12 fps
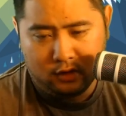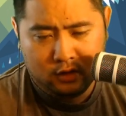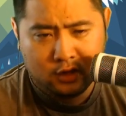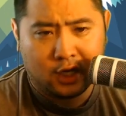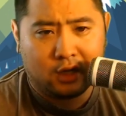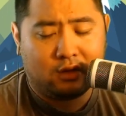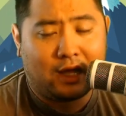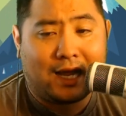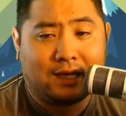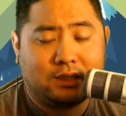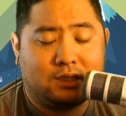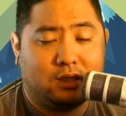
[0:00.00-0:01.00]
The
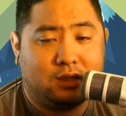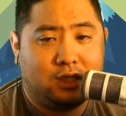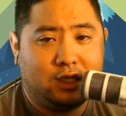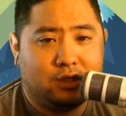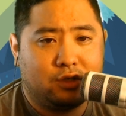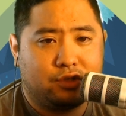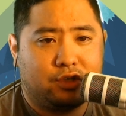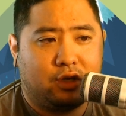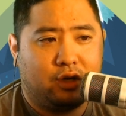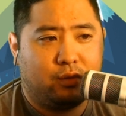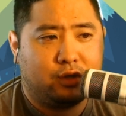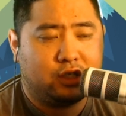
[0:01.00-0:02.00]
last teaser
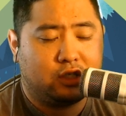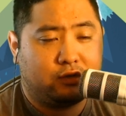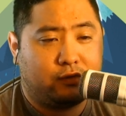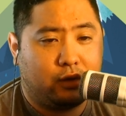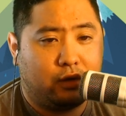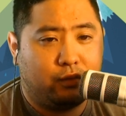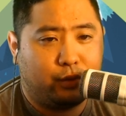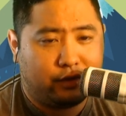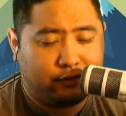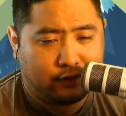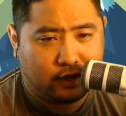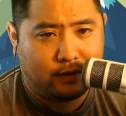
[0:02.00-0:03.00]
trailer, which is for
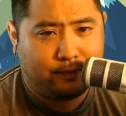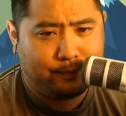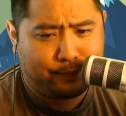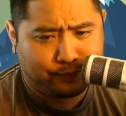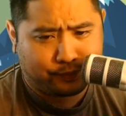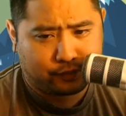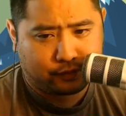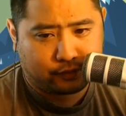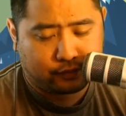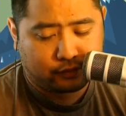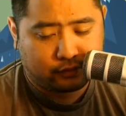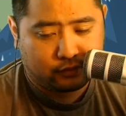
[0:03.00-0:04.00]
Rafam,
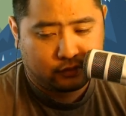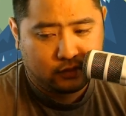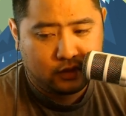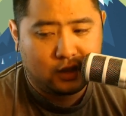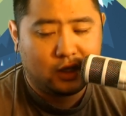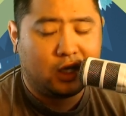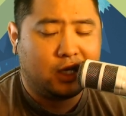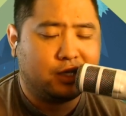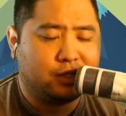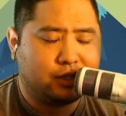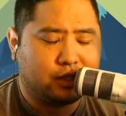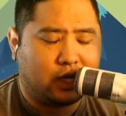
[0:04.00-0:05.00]

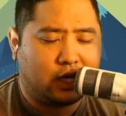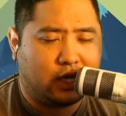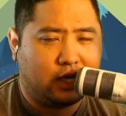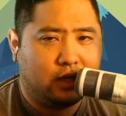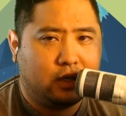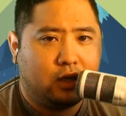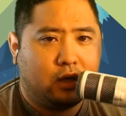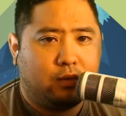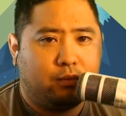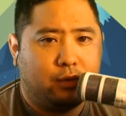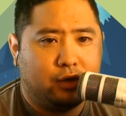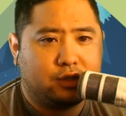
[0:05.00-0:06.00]
is
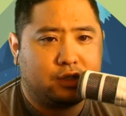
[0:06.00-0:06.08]
most